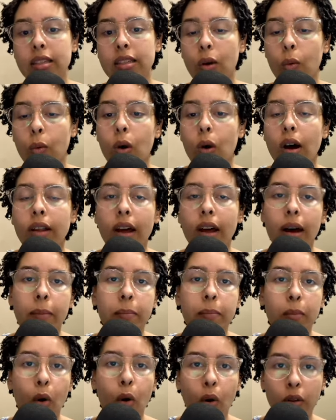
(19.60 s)
what are
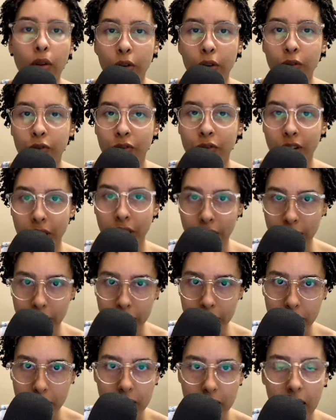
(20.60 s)
modal
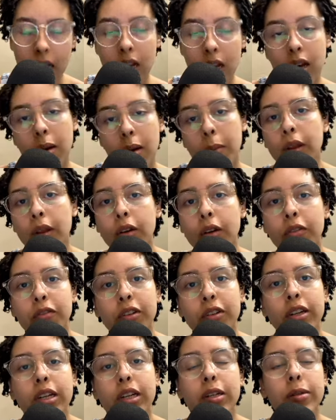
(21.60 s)
verbs? Modal
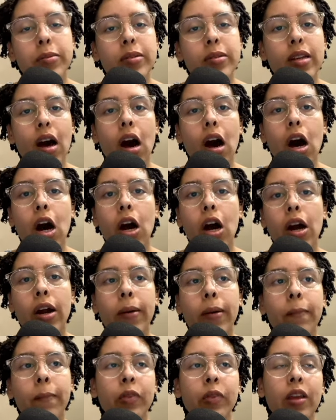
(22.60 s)
verbs
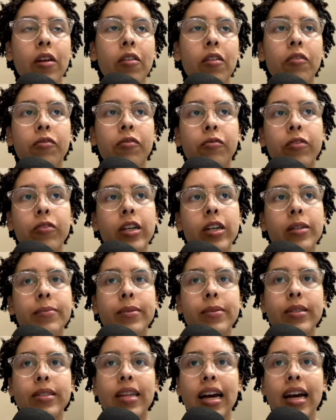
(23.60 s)
are
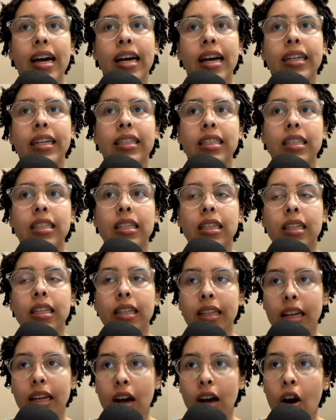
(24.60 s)
verbs that
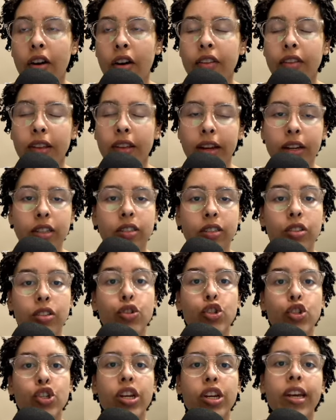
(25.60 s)
are there to
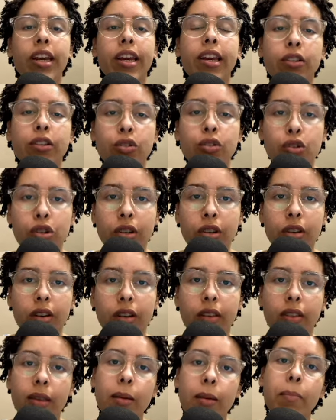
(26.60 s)
change
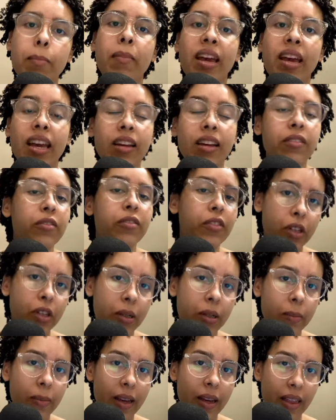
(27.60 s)
the main
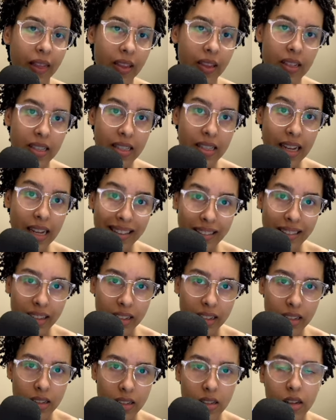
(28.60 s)
verb in the
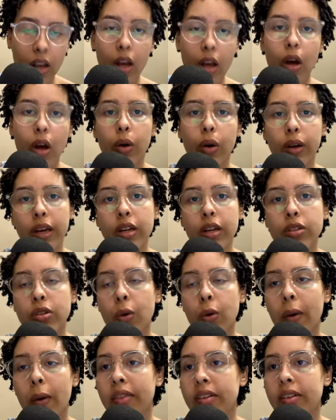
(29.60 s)
sentence. Okay, so
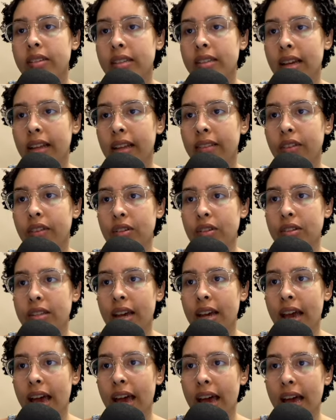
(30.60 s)
when the sentence
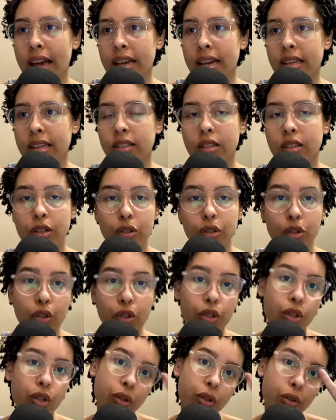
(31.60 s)
has
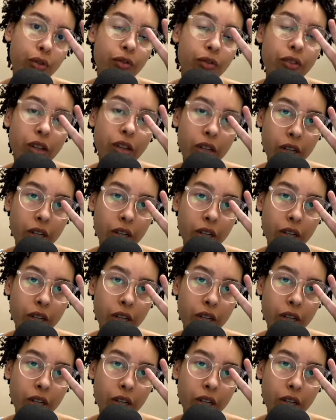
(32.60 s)
two